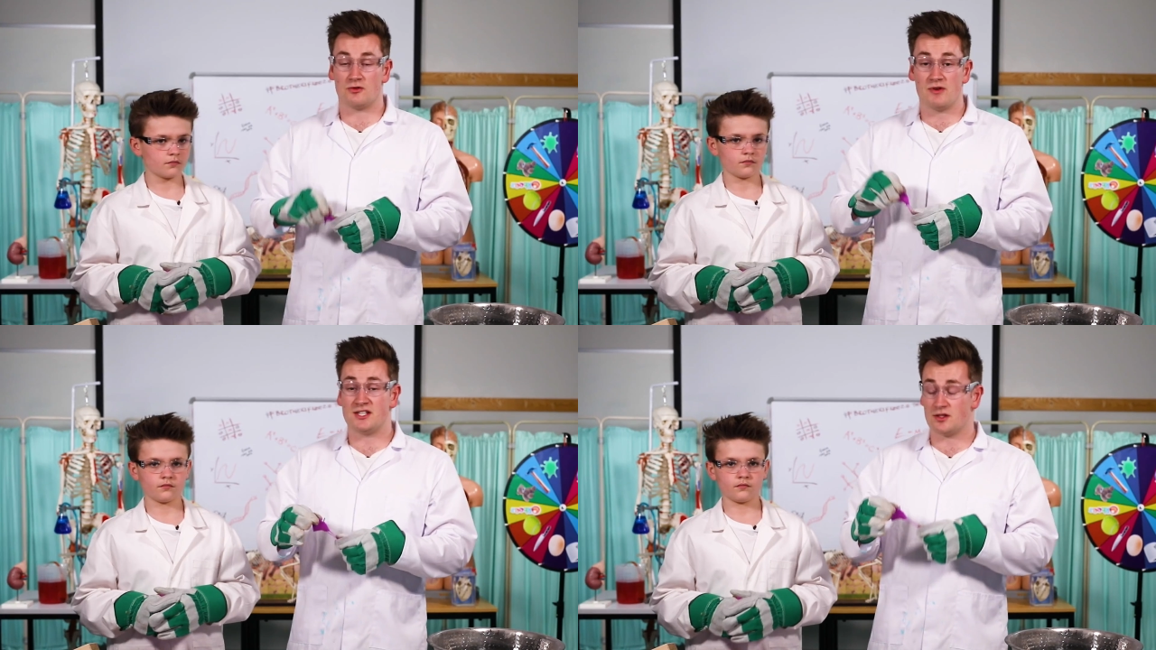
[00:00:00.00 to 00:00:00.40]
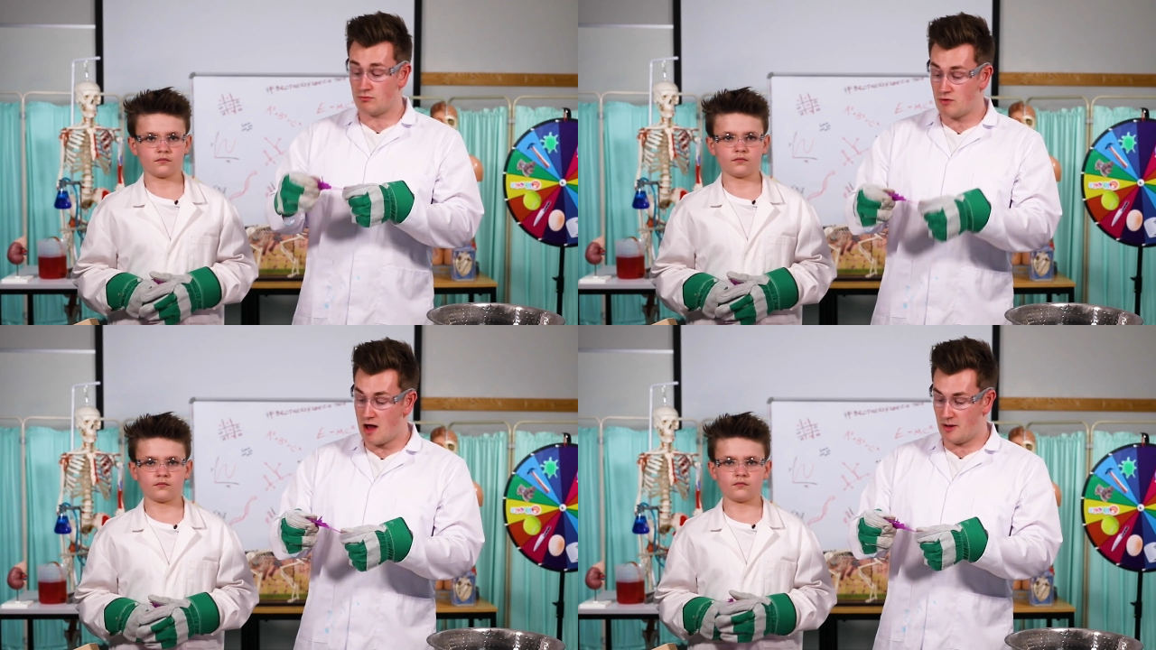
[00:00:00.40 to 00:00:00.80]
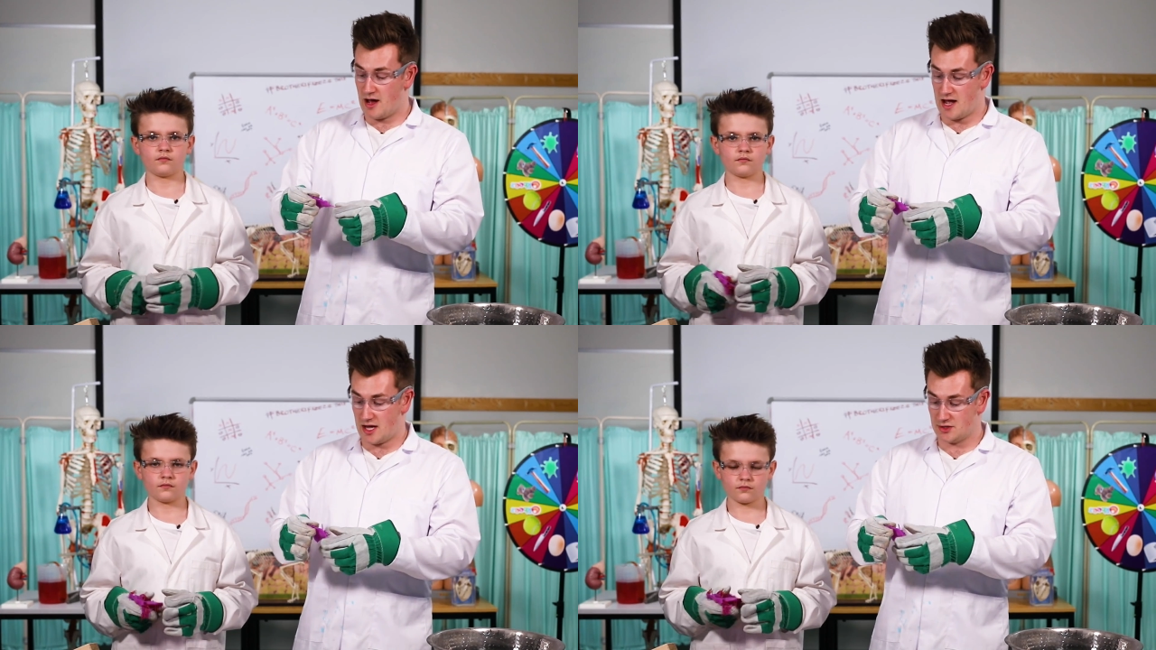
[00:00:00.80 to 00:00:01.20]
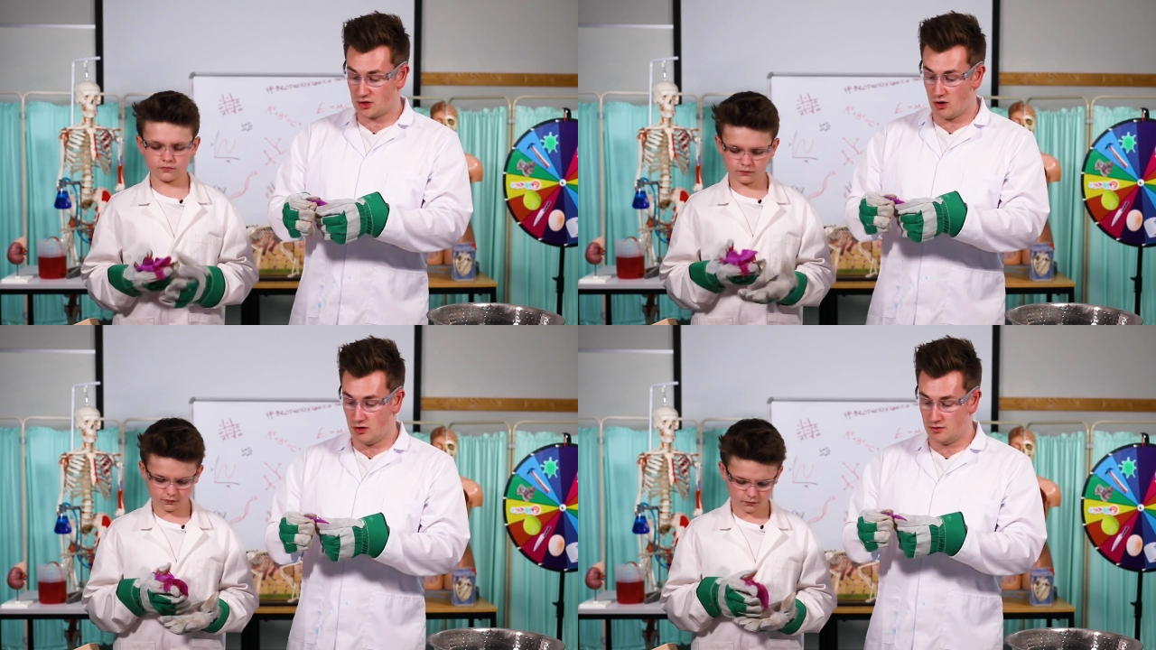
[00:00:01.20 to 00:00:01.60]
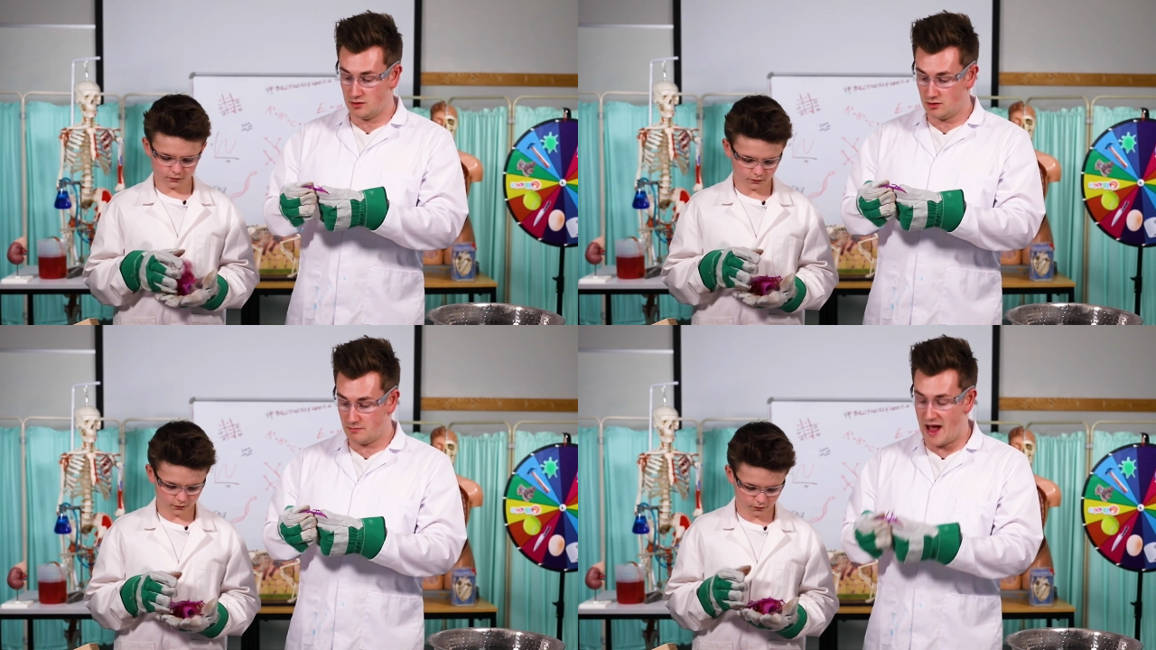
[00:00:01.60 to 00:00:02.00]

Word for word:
Speaker 1: So the reason the rubber has gone